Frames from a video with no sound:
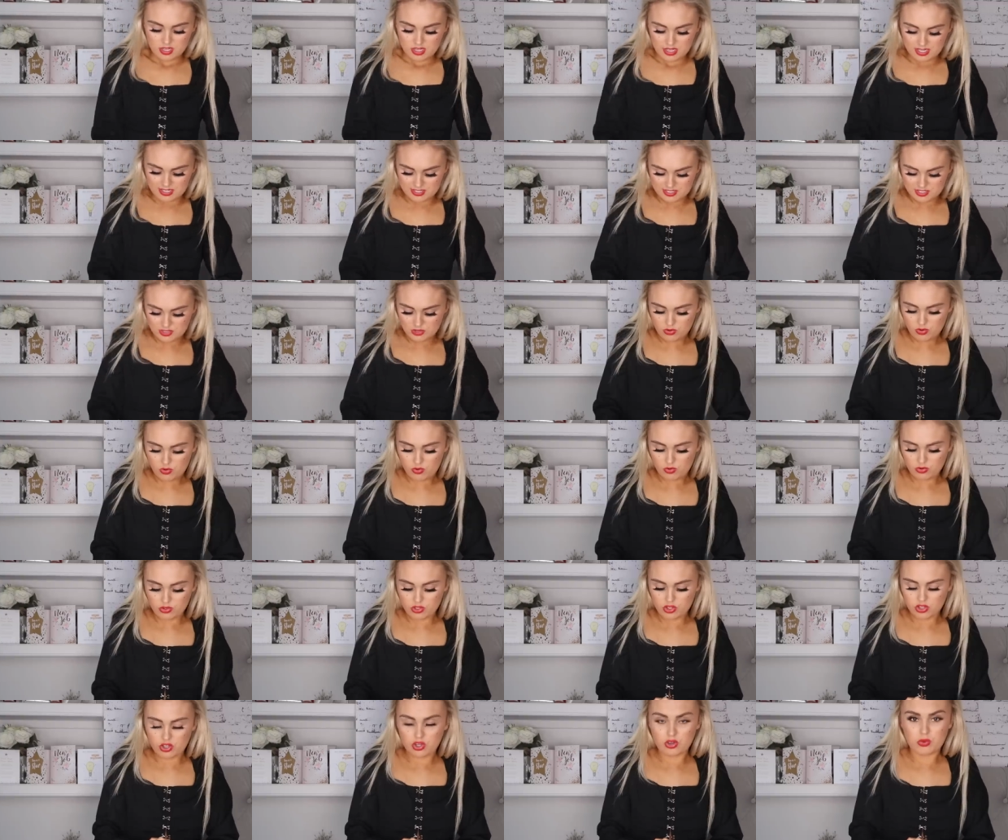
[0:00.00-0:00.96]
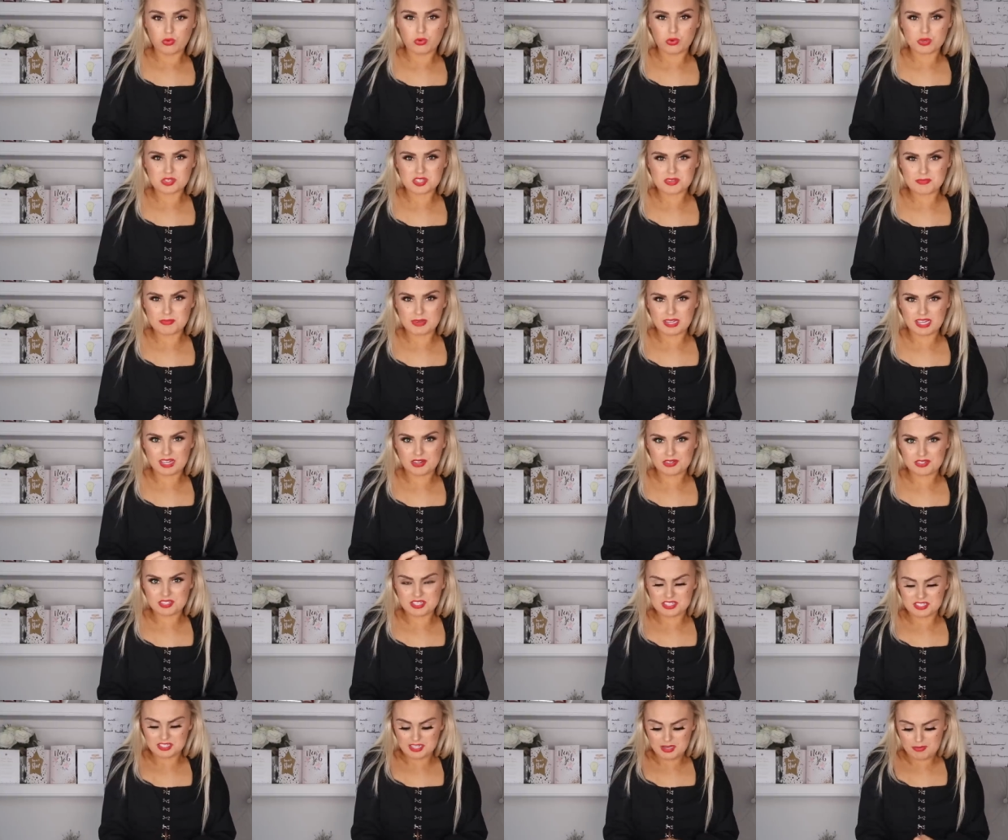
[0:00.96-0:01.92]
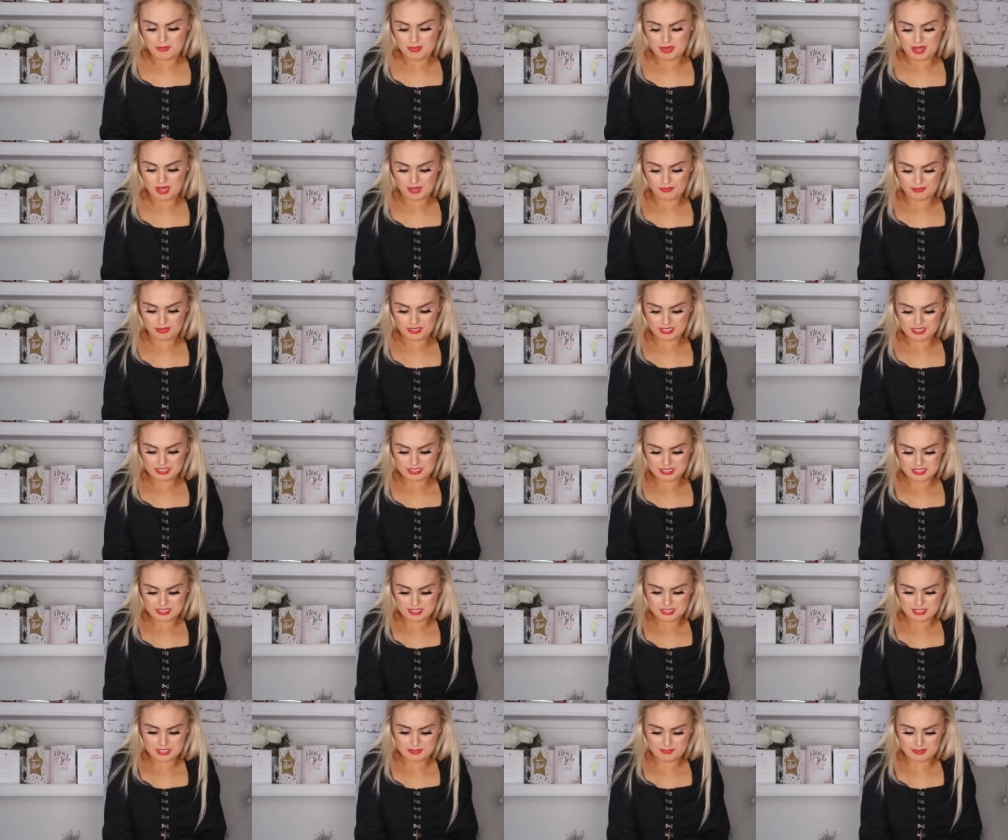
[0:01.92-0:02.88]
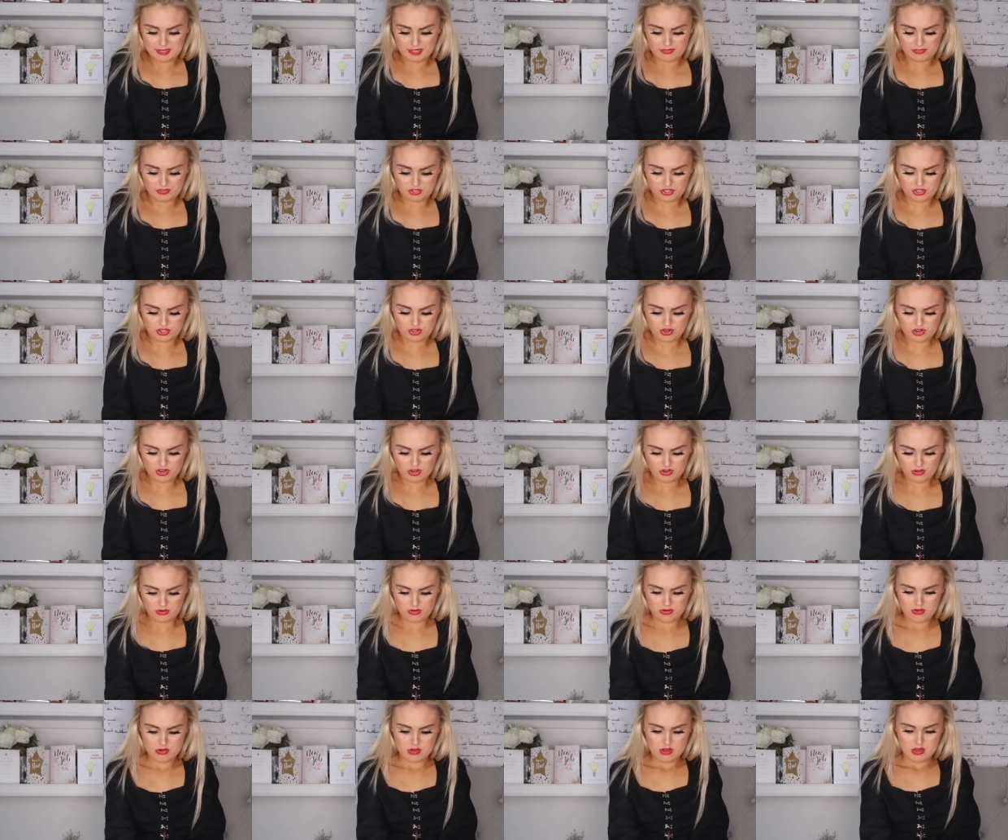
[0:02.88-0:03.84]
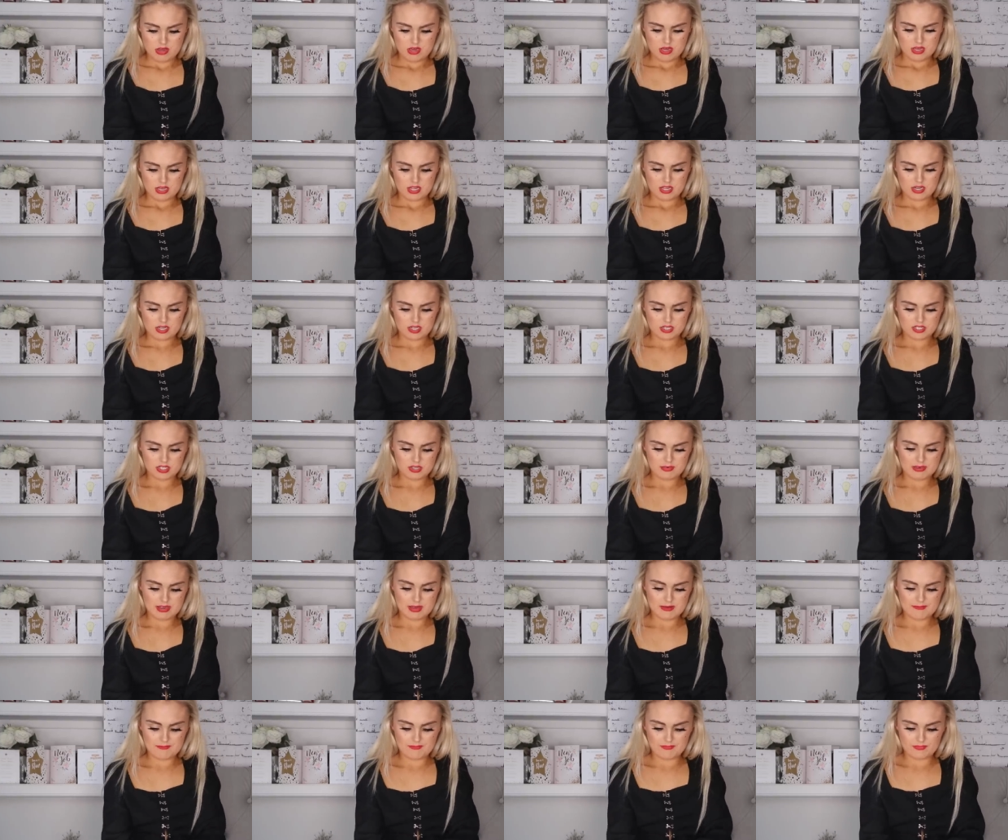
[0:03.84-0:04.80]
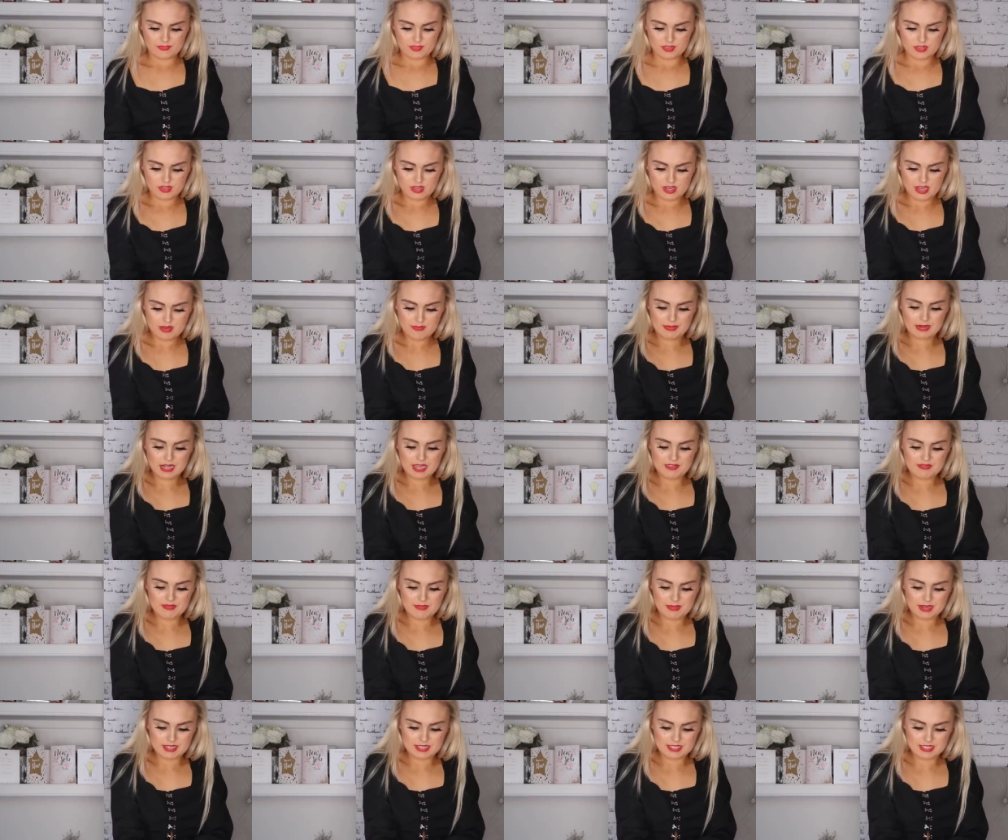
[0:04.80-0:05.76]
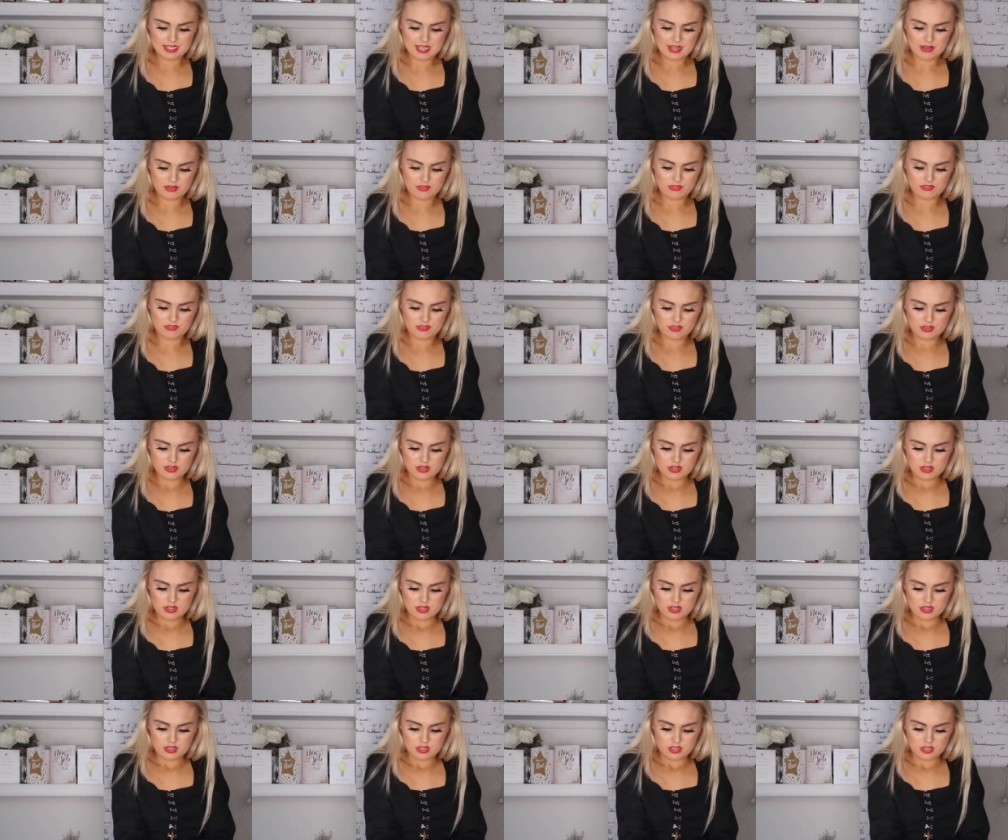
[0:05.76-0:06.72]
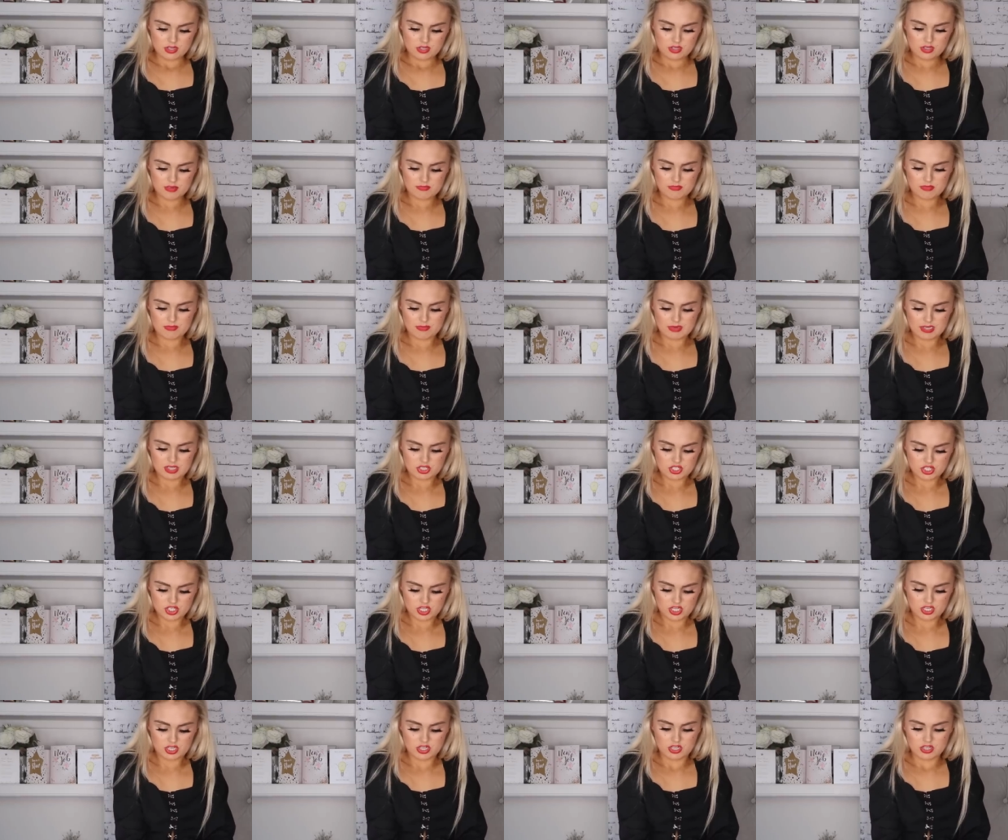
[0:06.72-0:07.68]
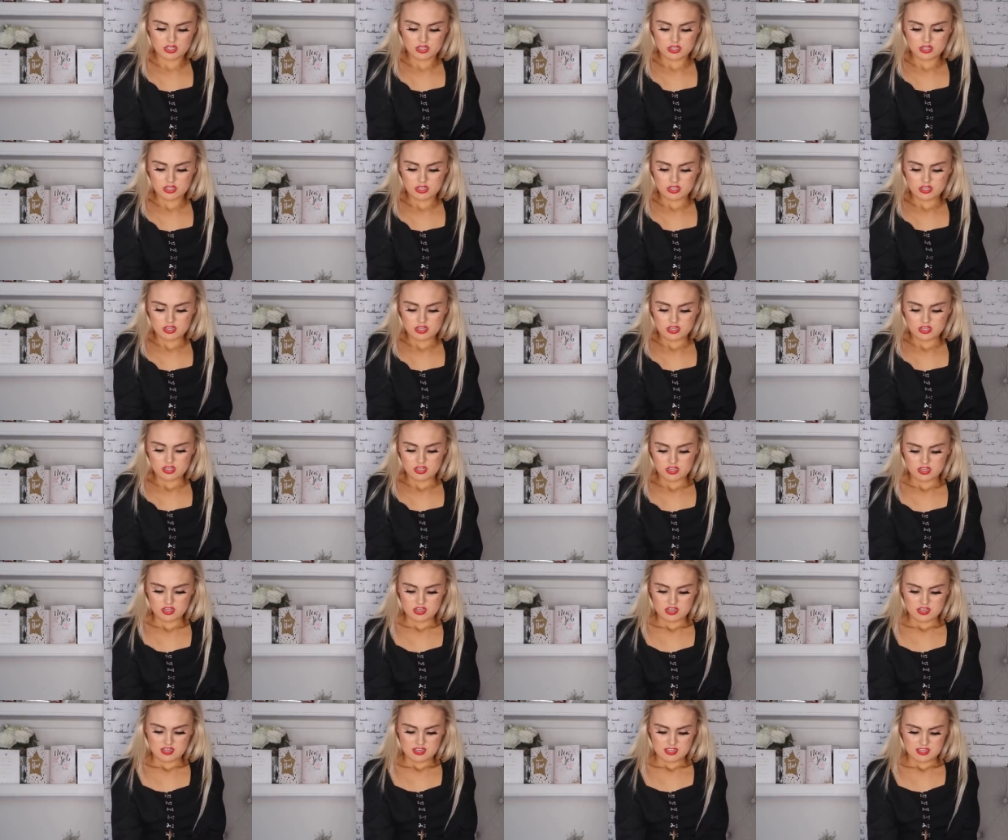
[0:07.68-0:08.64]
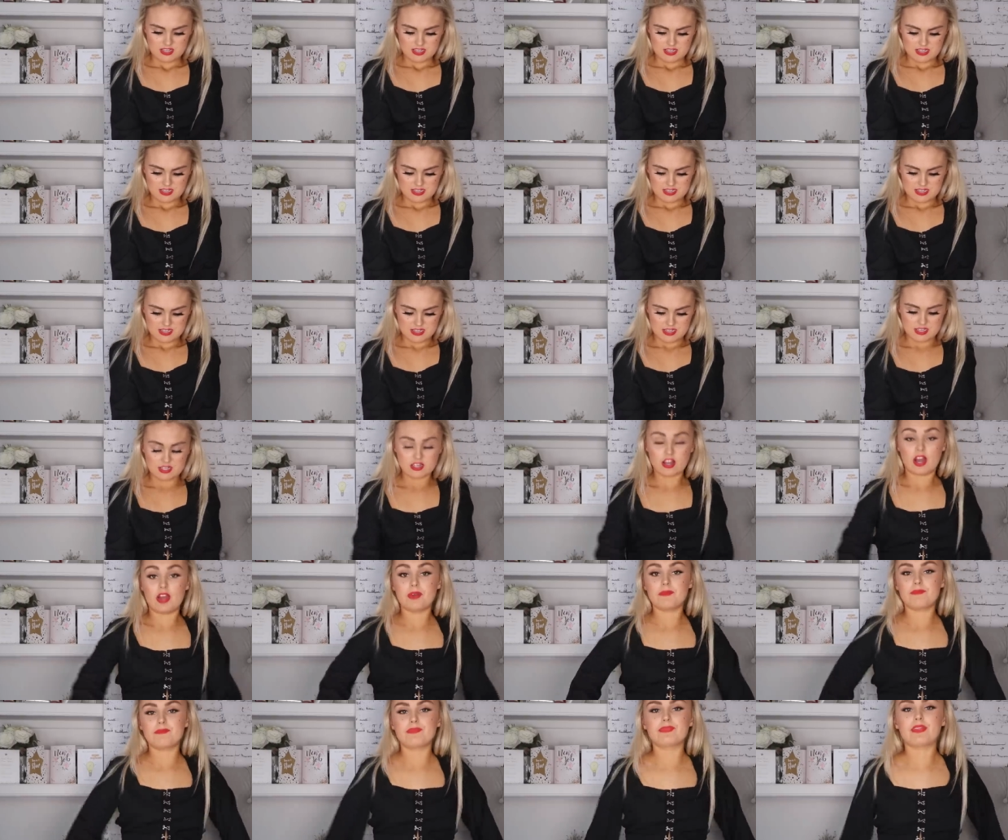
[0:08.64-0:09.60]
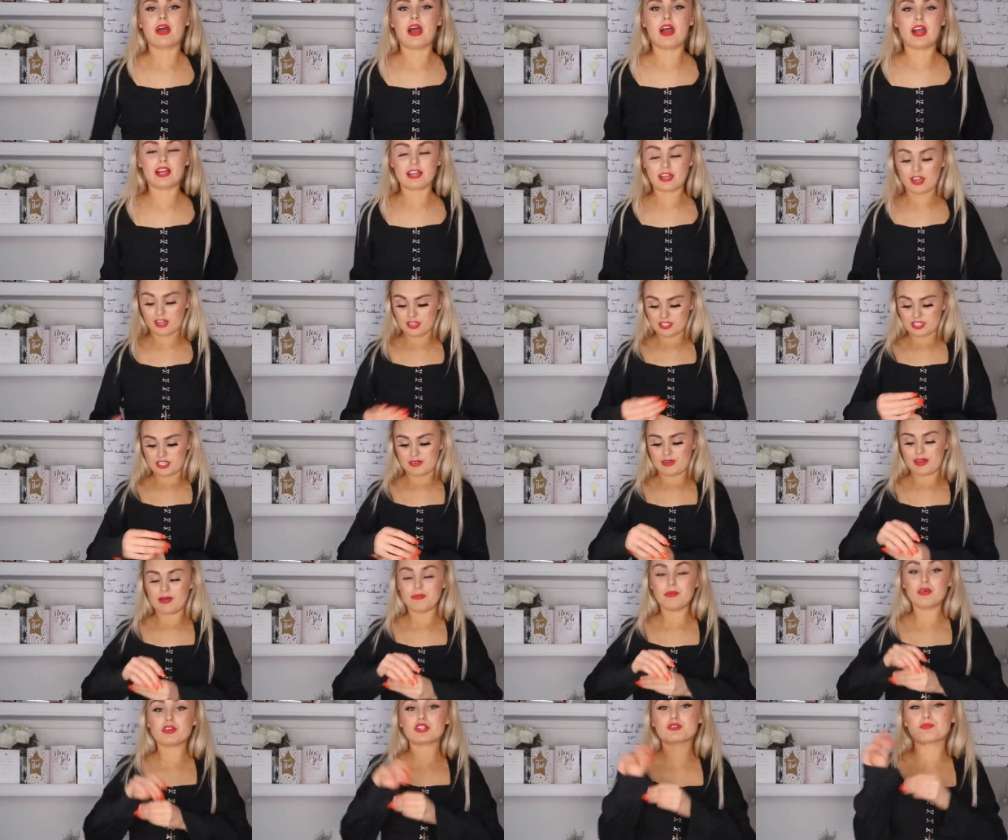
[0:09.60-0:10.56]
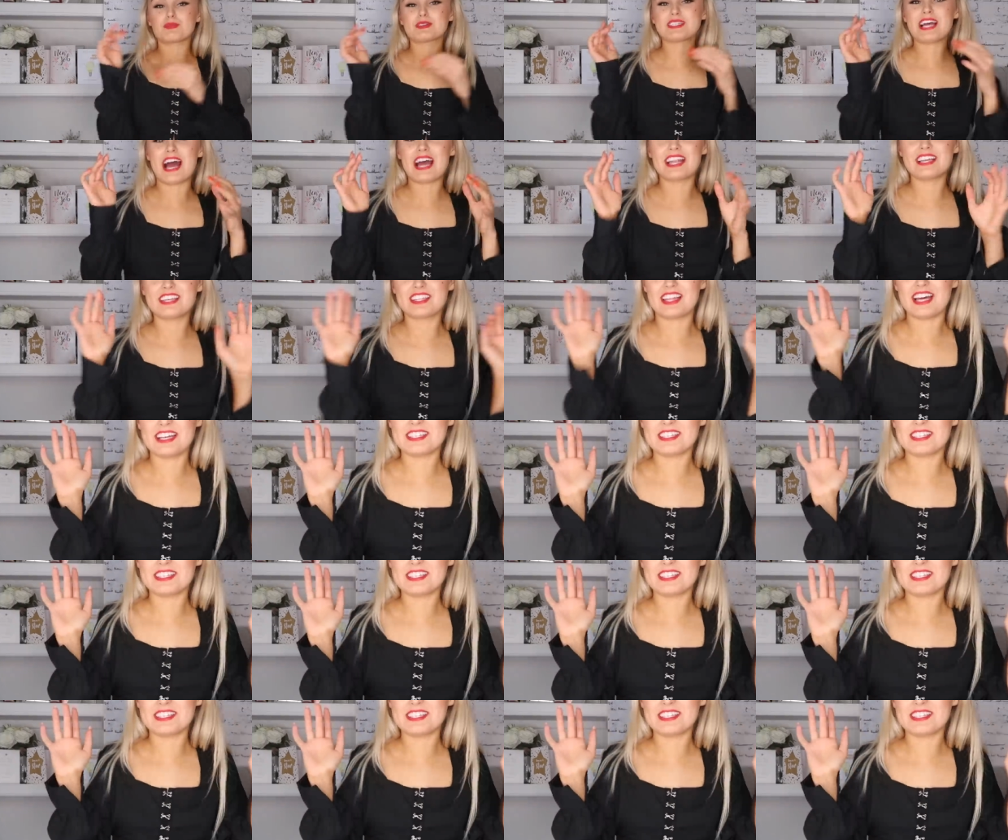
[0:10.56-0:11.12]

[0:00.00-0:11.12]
it's not on you or somebody else is zipping because this is a bit of a struggle. Can I do it? I believe in myself. Come on, Misha. No, no, I can't do it. We'll just pretend